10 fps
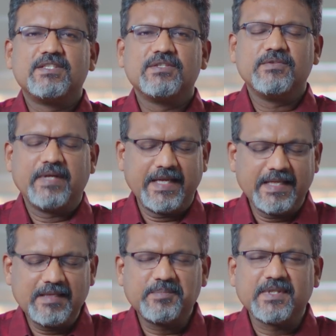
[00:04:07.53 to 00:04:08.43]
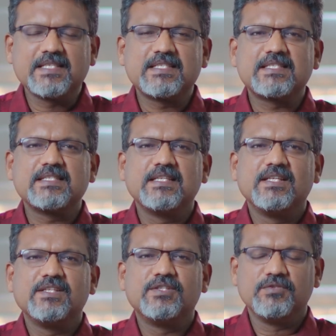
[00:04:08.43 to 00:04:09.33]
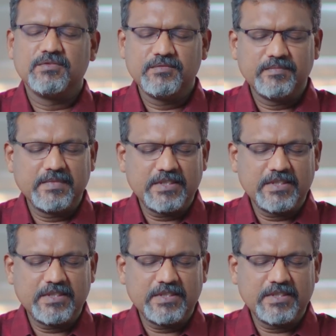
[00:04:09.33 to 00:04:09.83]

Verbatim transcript: to help us, to,